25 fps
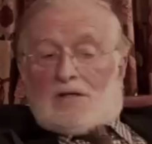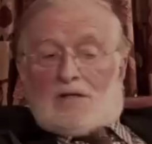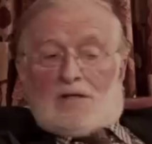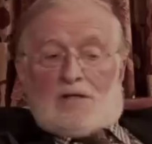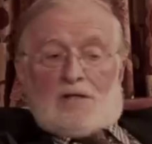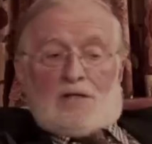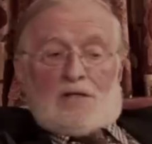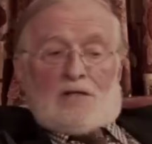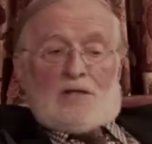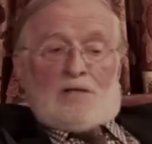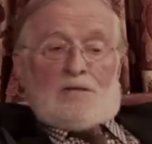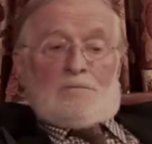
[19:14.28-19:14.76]

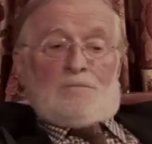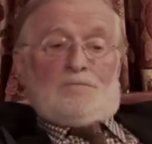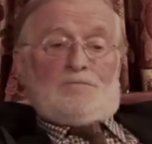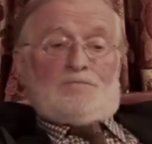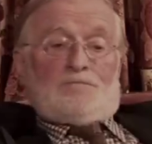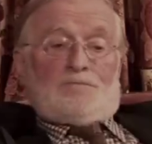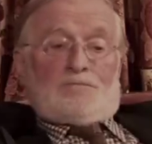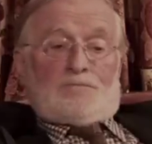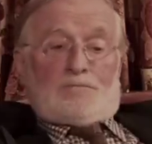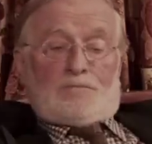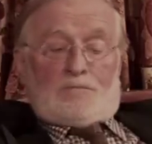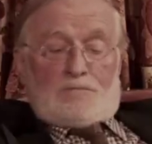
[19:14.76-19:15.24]

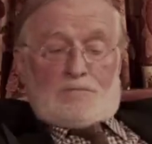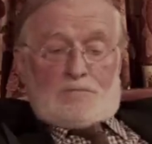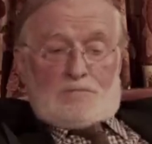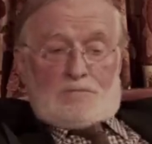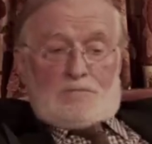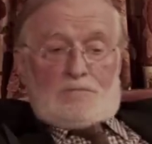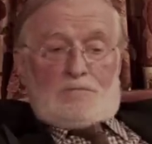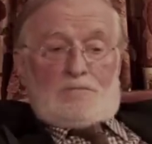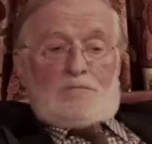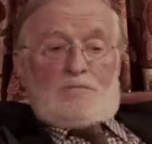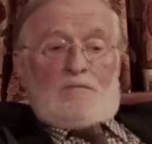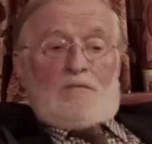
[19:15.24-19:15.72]
And
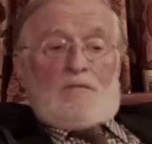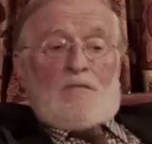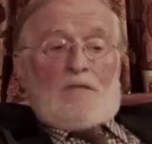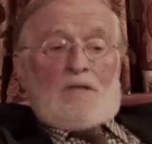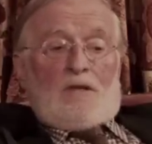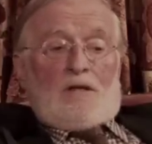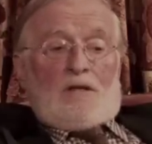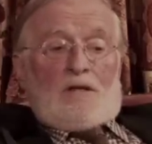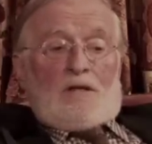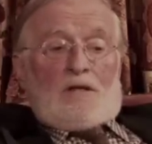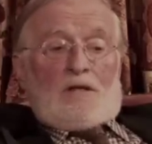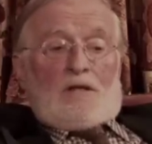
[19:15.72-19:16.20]

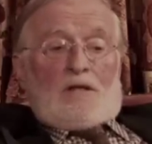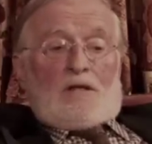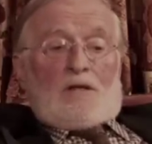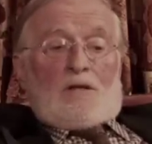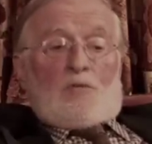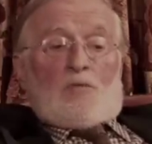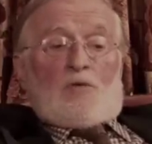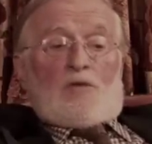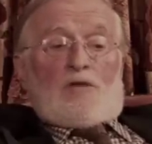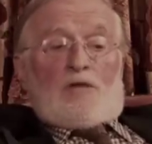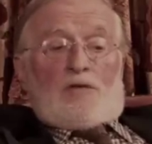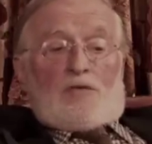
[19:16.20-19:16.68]

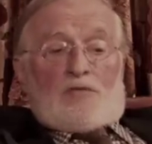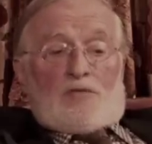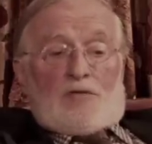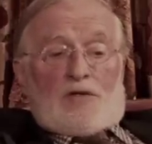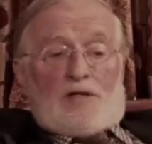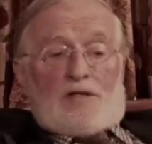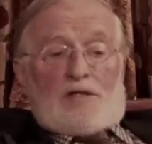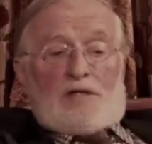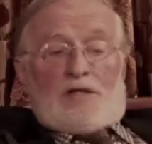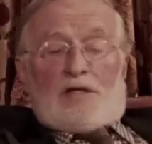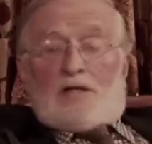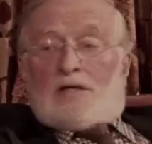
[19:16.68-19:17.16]
with the
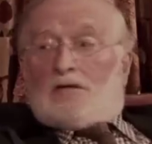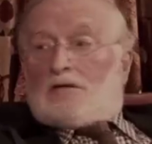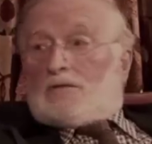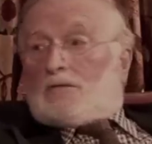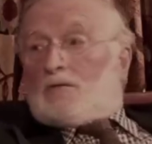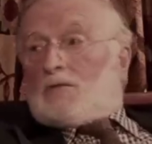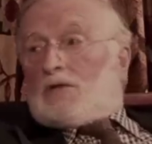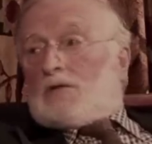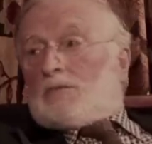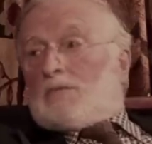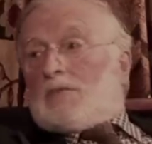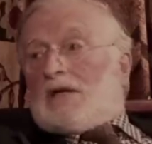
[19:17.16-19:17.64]

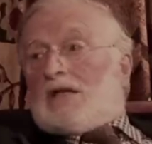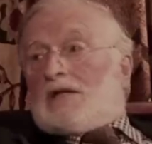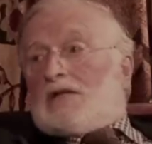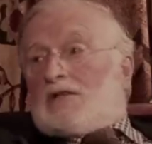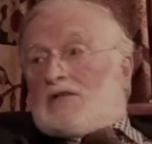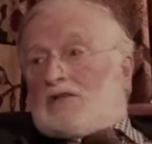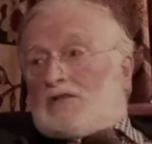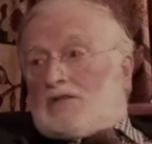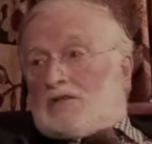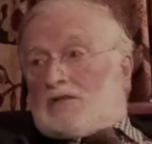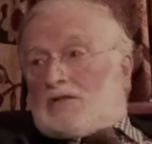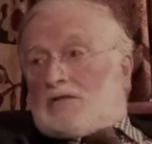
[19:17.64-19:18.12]
3,000, we
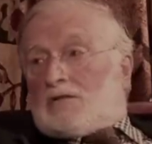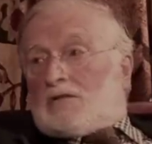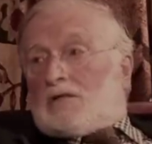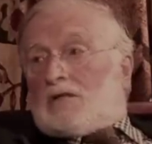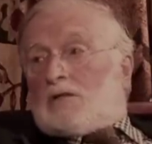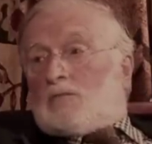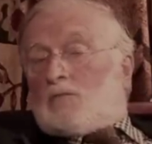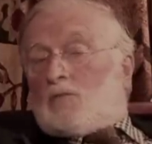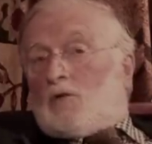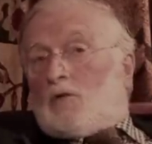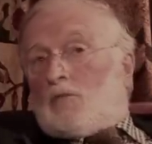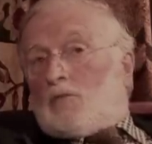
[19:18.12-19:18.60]
managed,
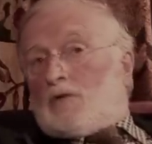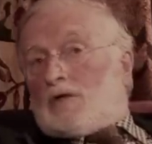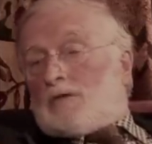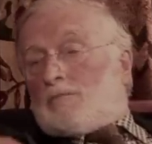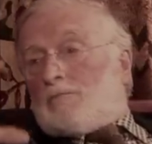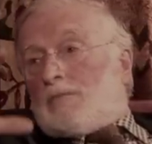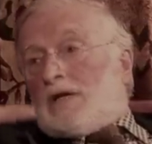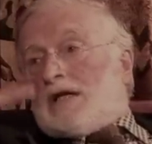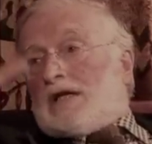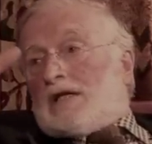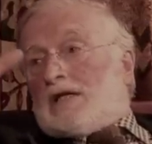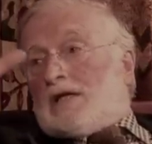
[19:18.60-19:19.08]
and what we'd
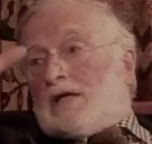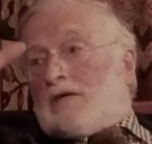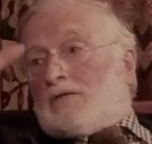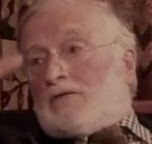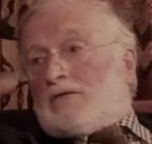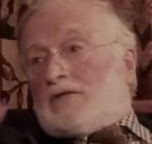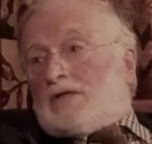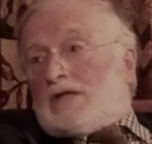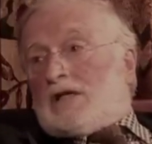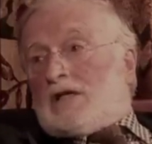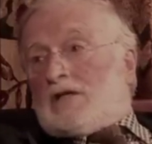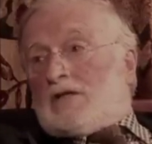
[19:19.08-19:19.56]
made out
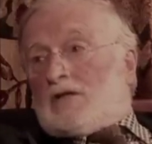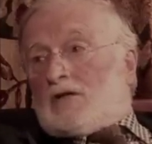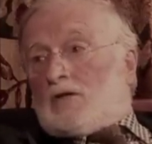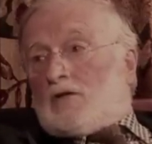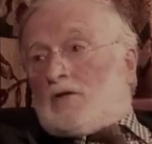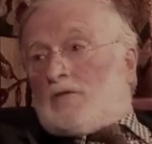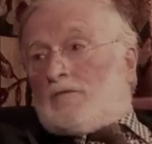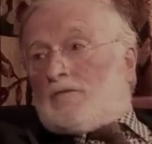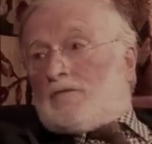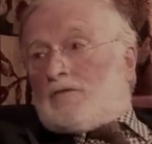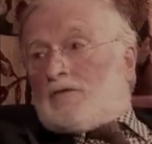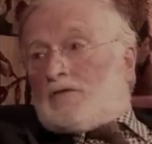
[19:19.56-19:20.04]
of the other
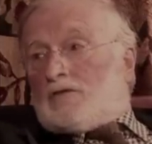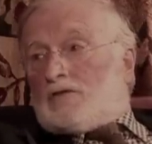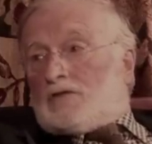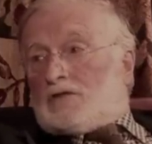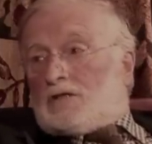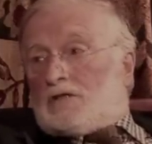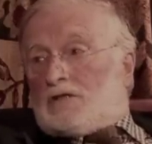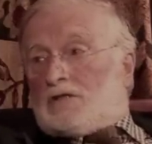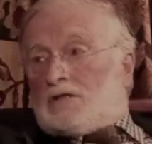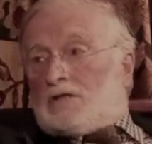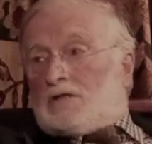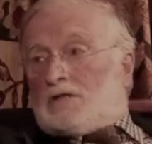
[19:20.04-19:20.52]

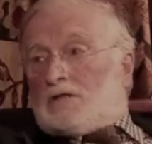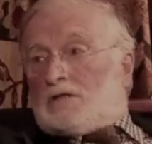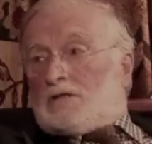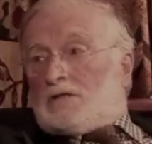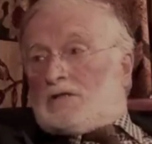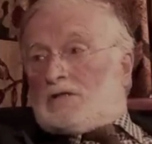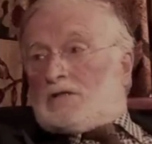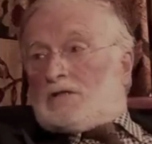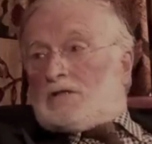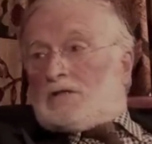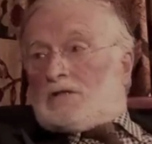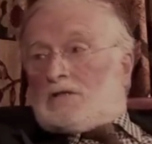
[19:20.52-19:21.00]
conferences,
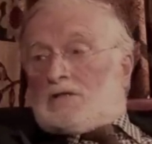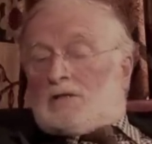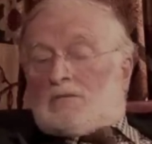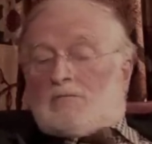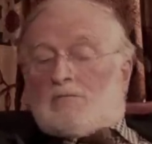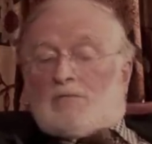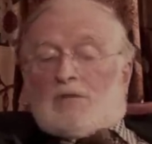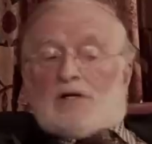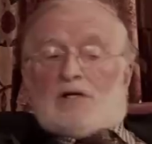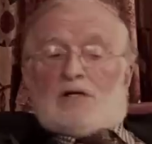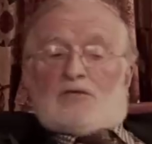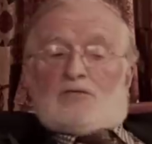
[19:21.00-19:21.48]

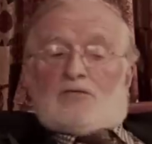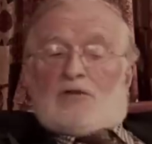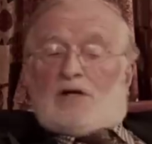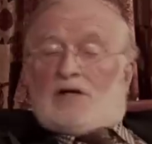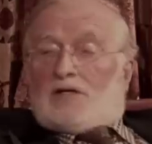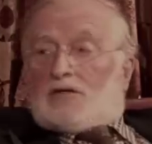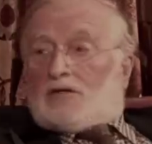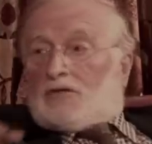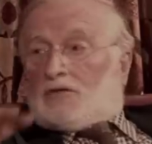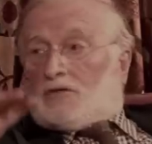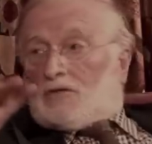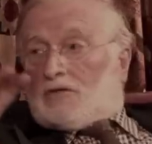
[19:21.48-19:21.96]
by
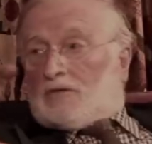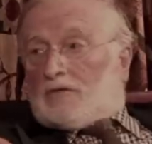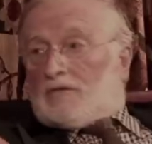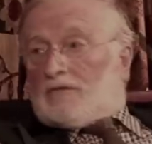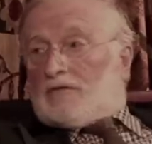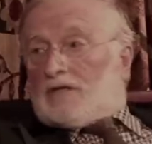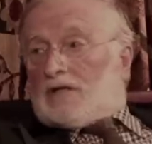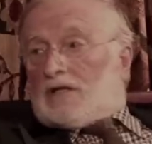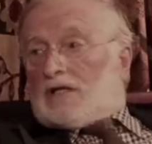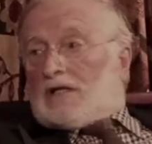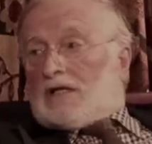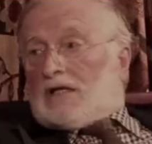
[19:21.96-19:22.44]
trying to do them
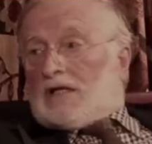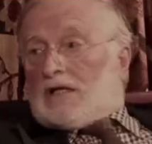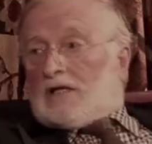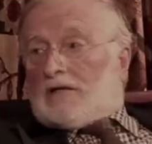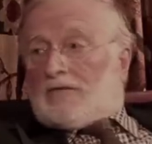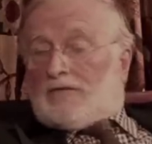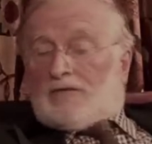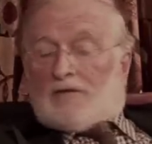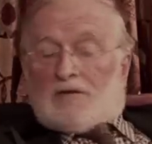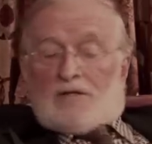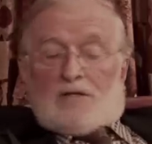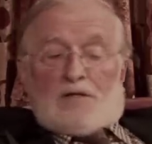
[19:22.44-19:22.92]
very
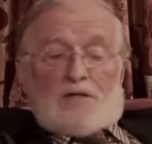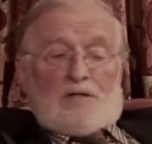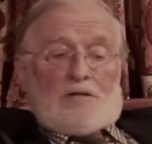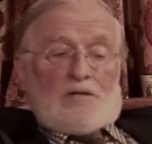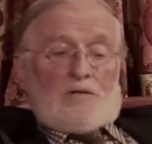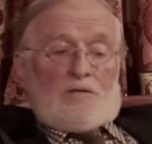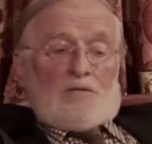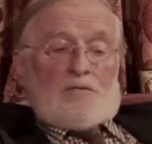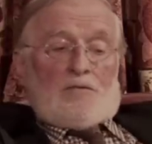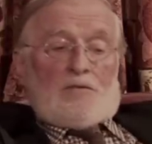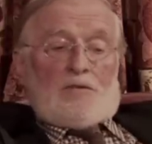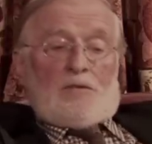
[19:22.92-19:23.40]
carefully,
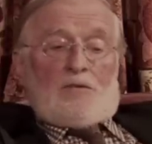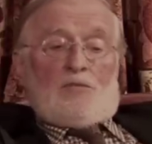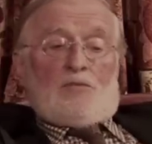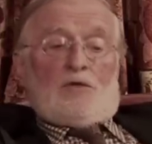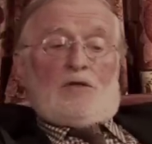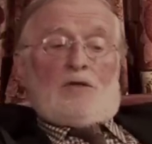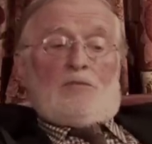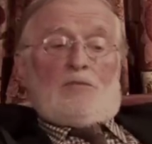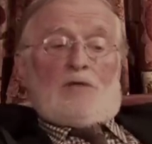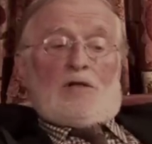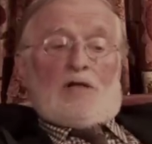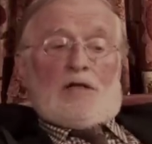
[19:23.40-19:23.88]

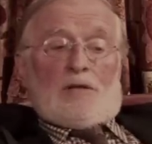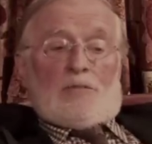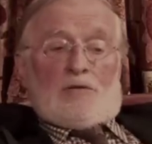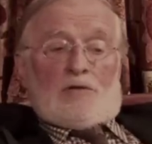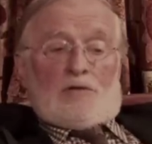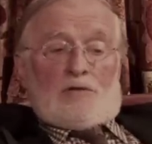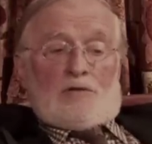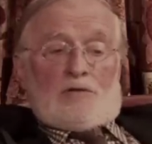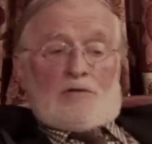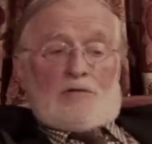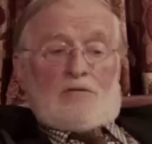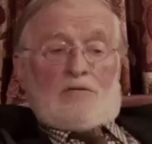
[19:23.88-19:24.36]
we were
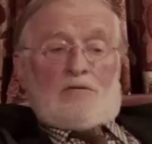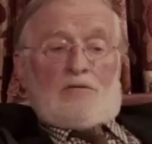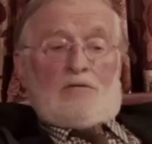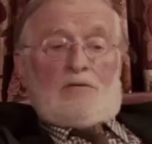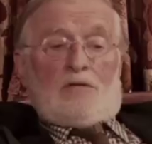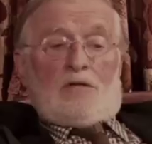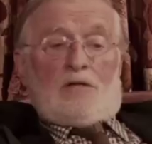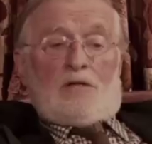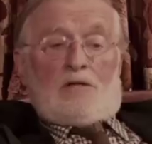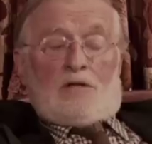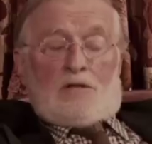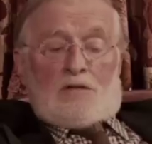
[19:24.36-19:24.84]
able
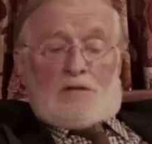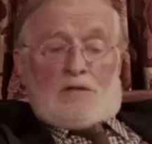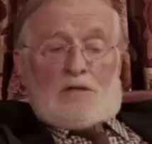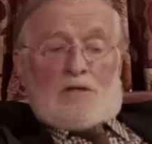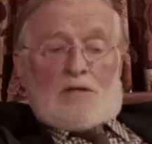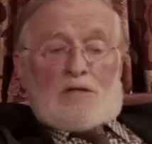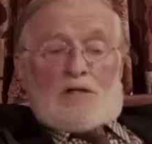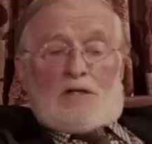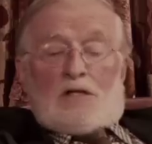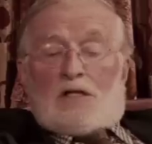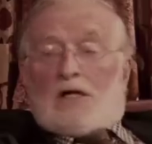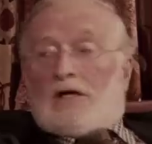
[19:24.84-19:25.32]
to
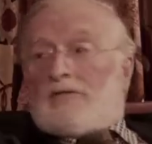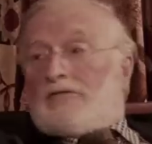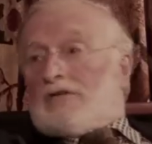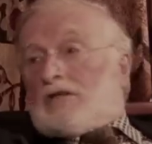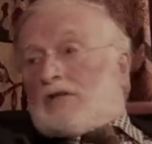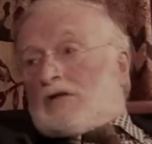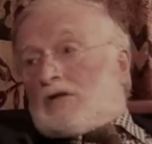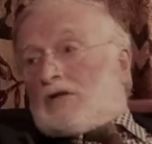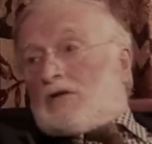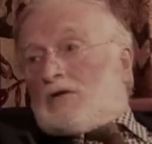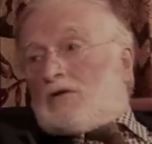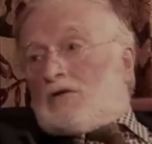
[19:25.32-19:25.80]
cover
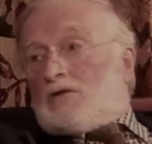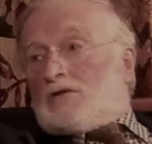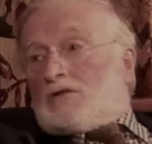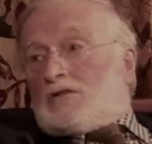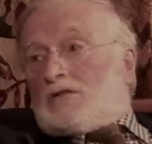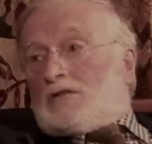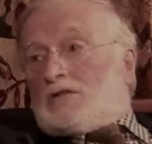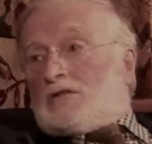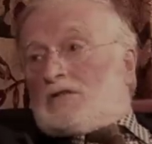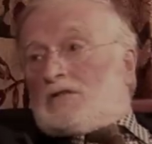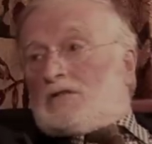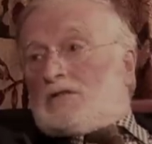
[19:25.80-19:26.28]
the
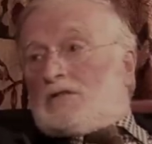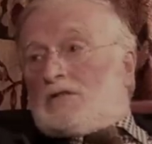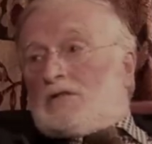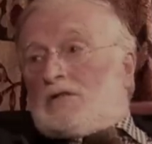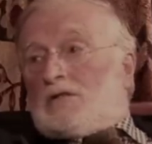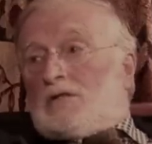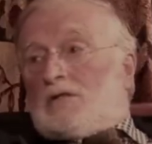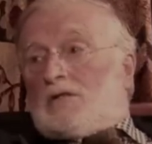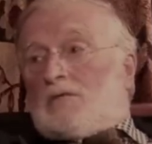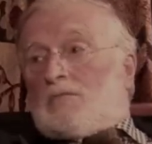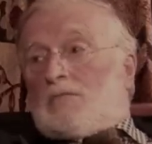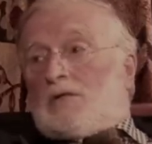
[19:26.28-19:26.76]
costs.
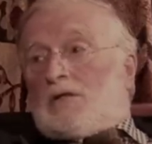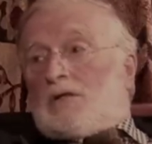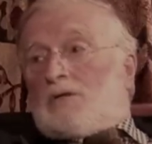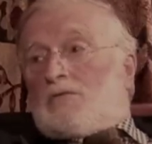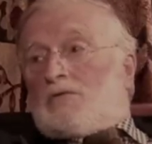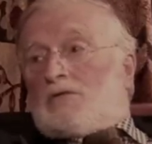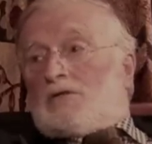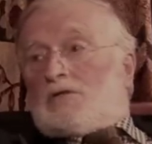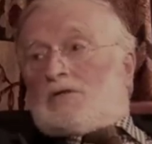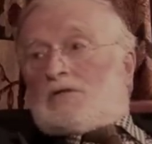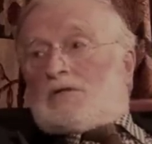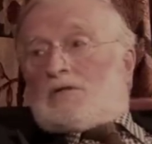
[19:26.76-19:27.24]
But it
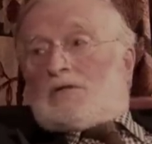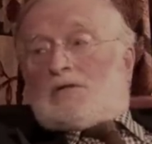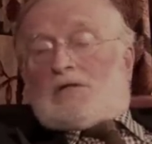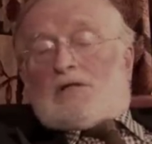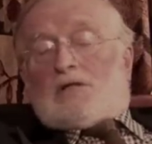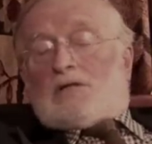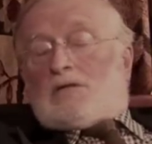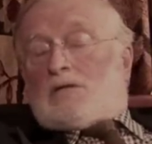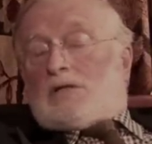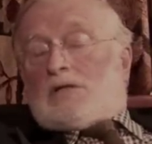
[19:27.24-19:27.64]
was,